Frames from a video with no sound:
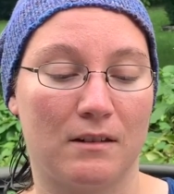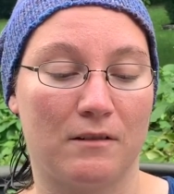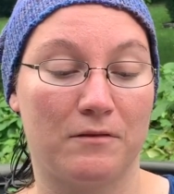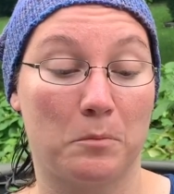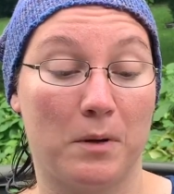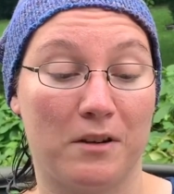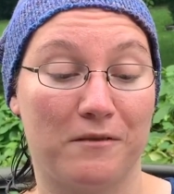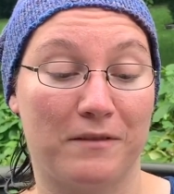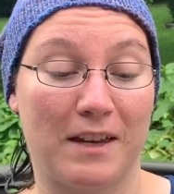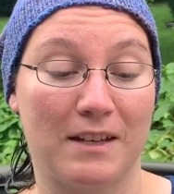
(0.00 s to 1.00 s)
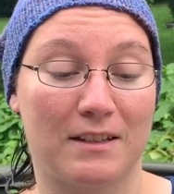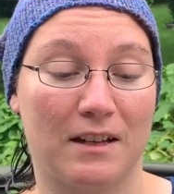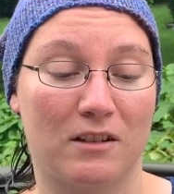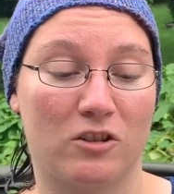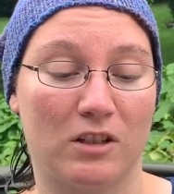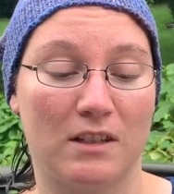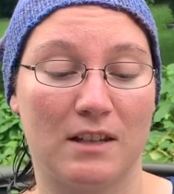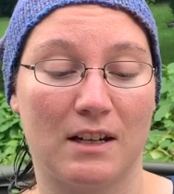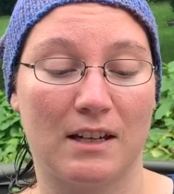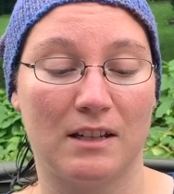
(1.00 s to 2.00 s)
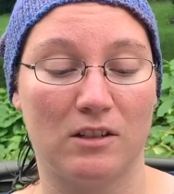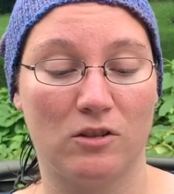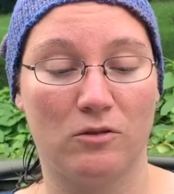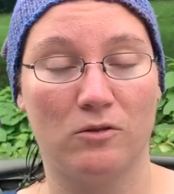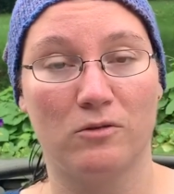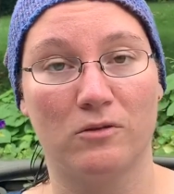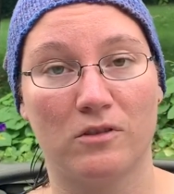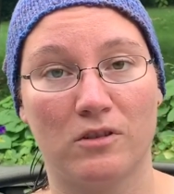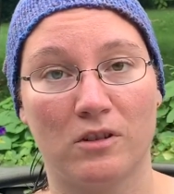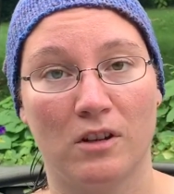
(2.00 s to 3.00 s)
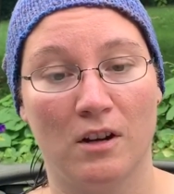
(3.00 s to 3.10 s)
a pug face, actually, that I had used